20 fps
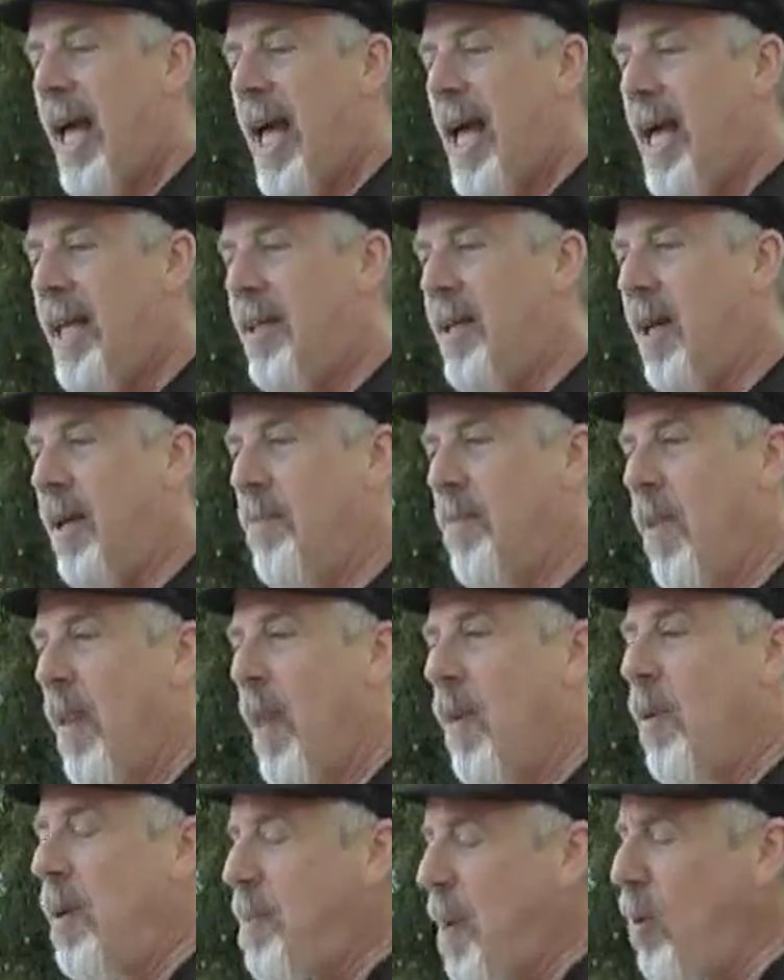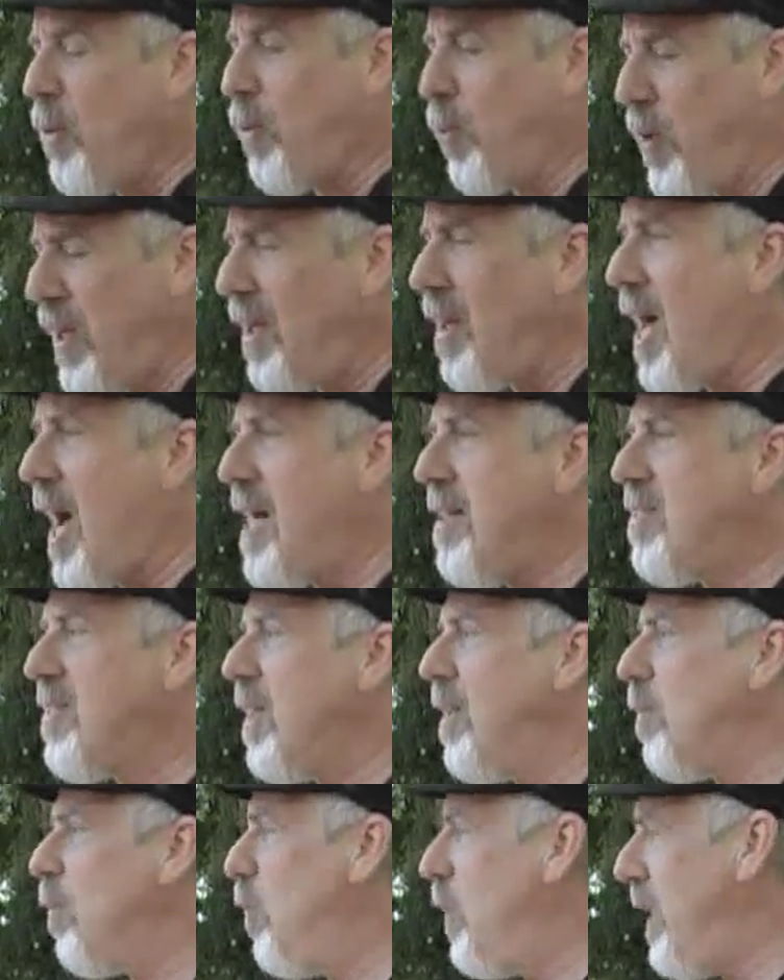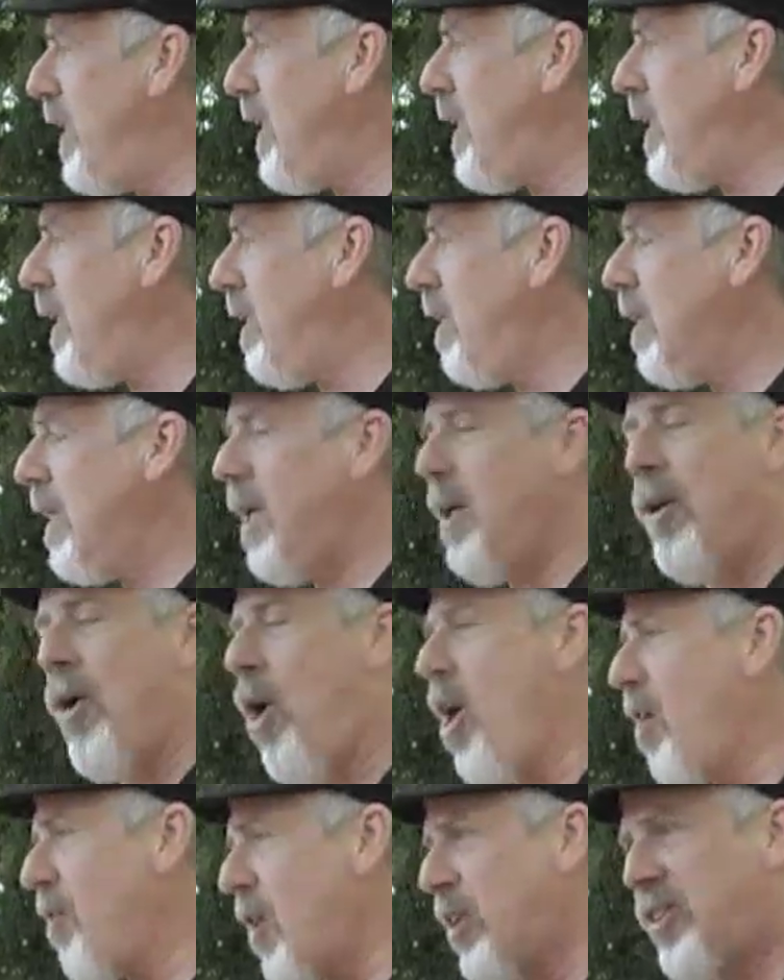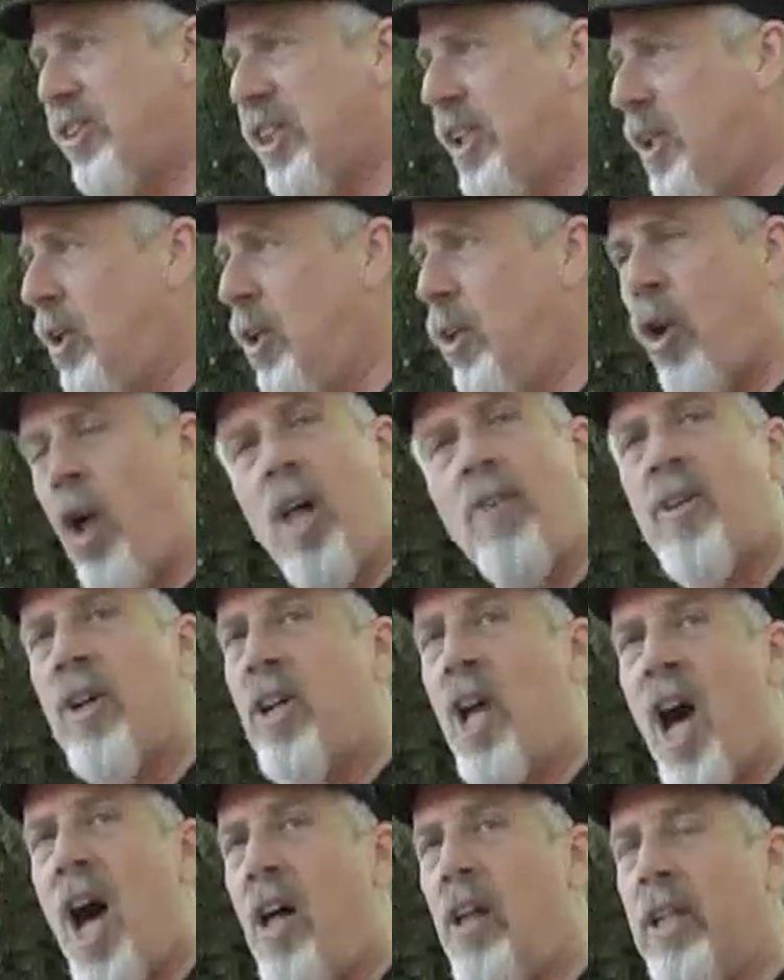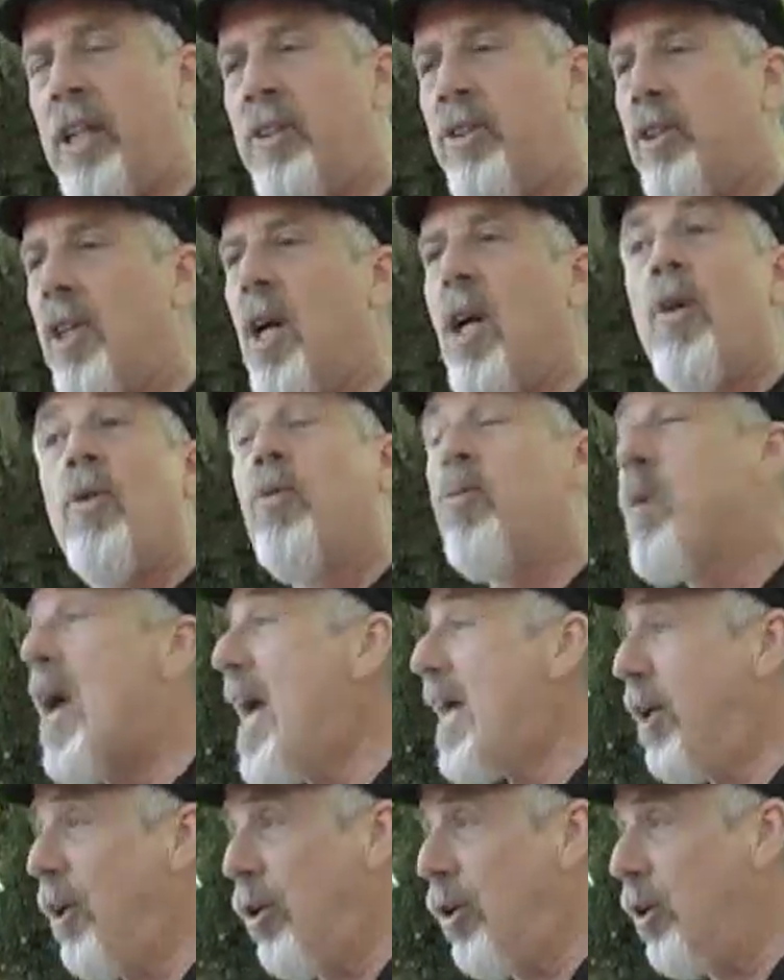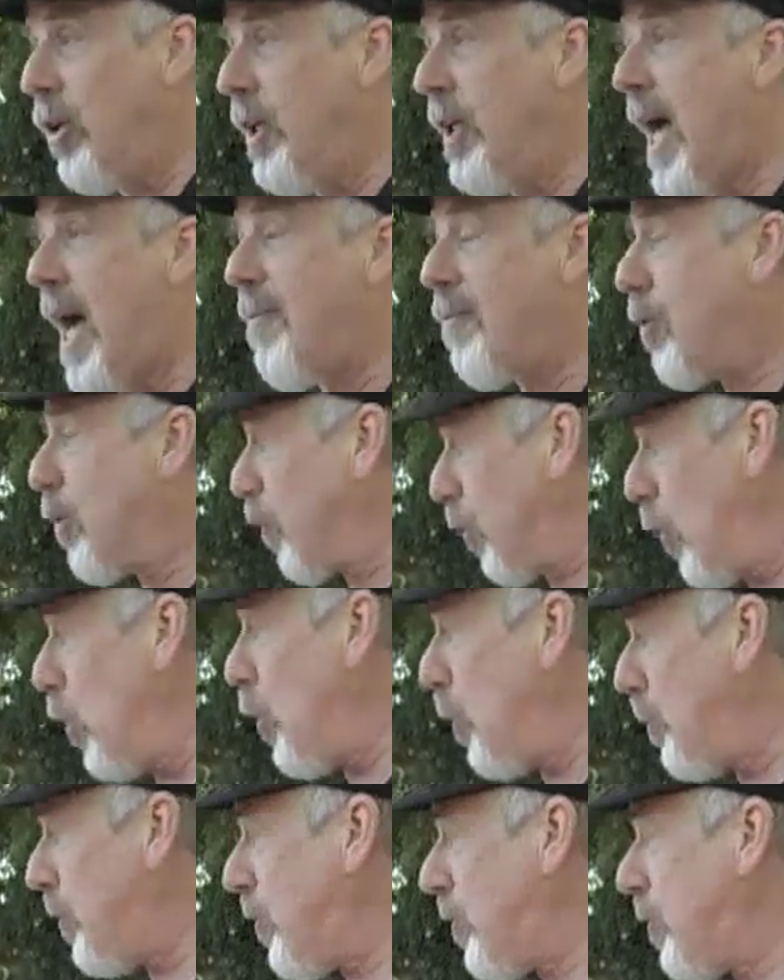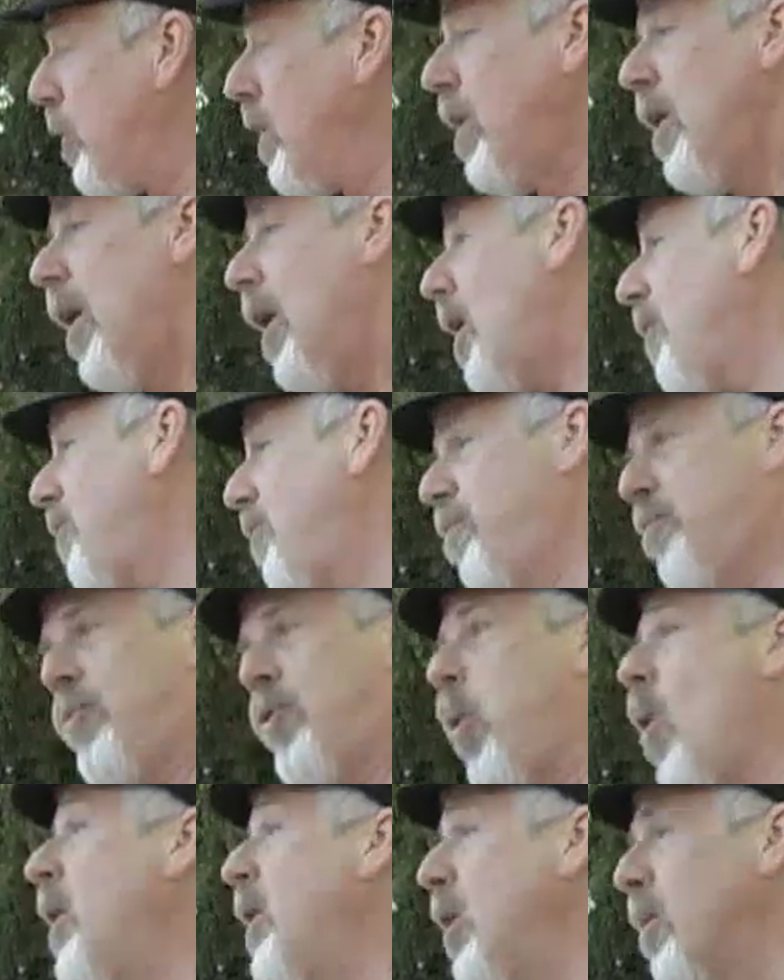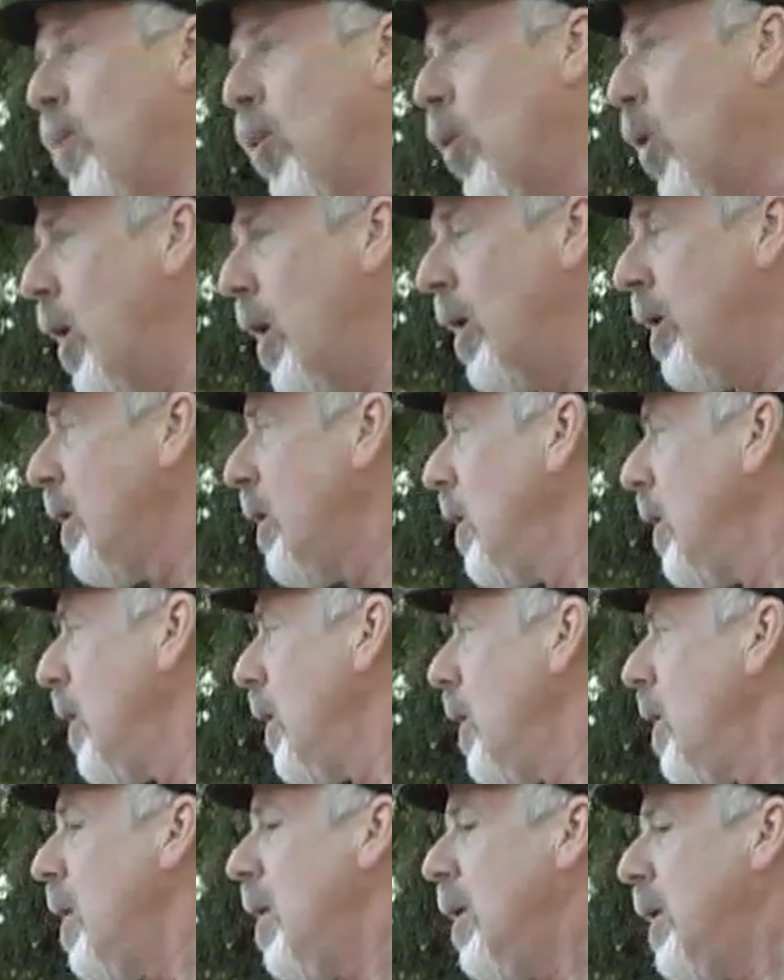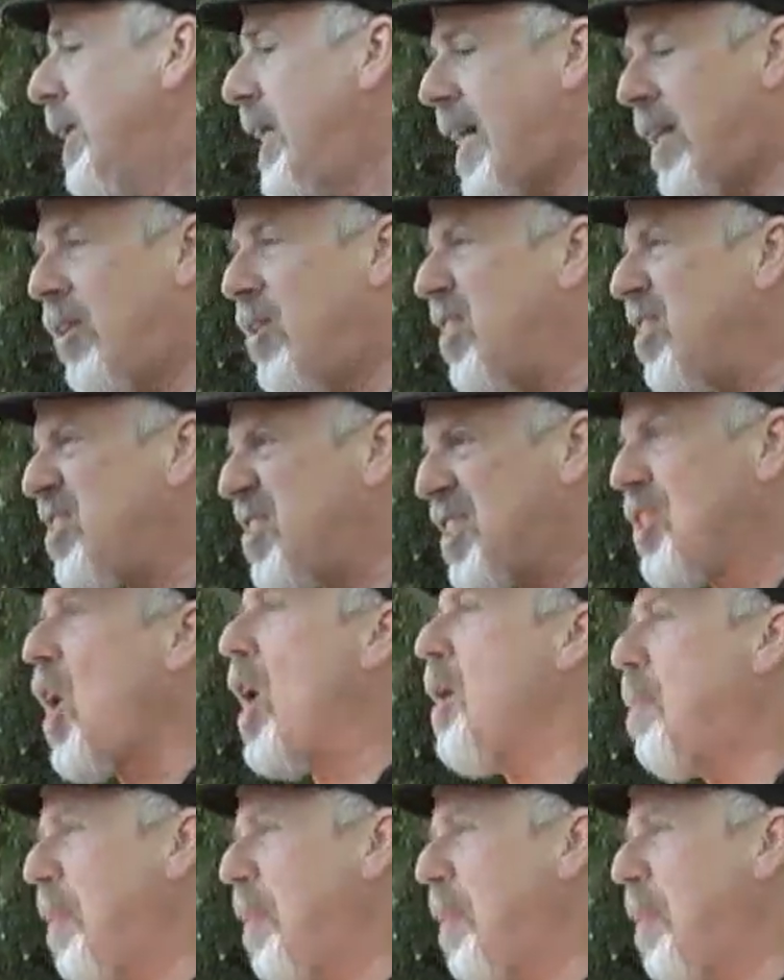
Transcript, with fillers: And um, we both realized that we, in all of our skill and all of our knowledge, regularly have groups of 20 or more get to stuck